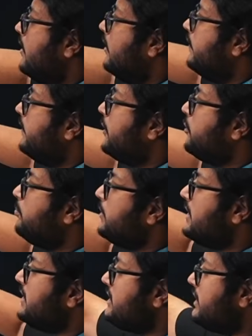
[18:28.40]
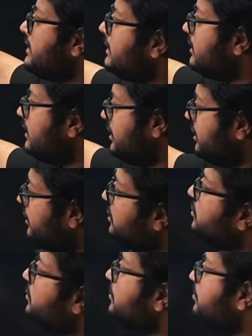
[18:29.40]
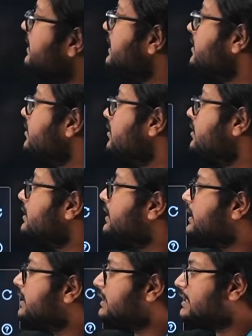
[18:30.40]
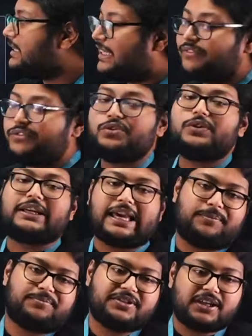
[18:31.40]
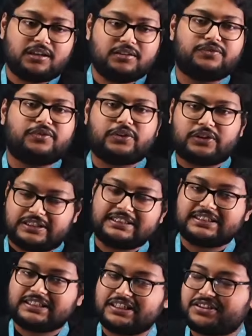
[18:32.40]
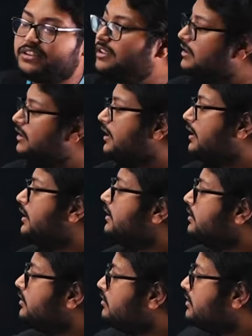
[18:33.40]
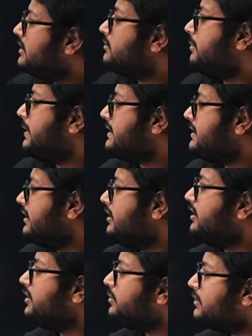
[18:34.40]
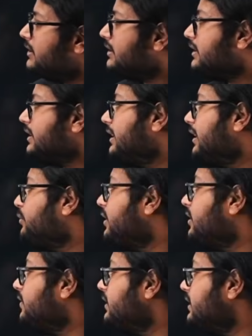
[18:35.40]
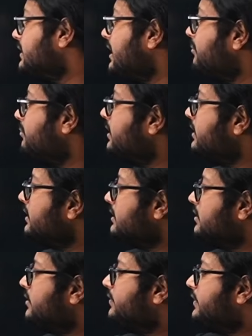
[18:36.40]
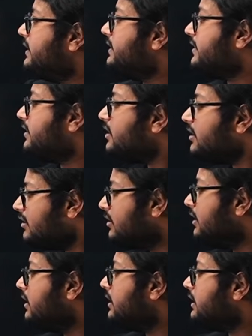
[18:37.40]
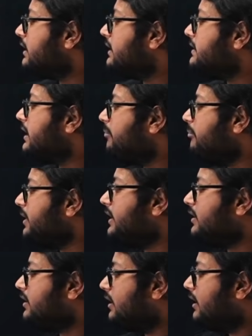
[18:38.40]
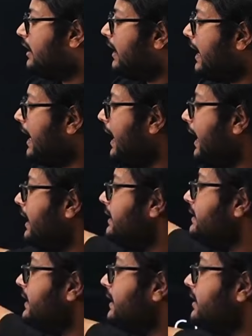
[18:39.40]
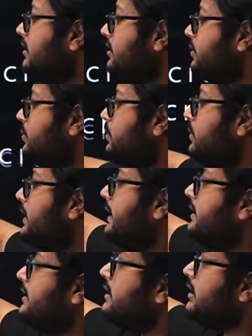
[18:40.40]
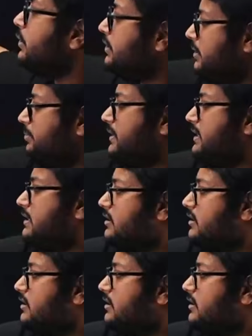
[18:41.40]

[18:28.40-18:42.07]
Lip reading: When you put the generate OTP thing, they'll give you a captcha for authentication. You just basically do this, like whatever this number is, fill it here, click submit, and then you get the OTPs.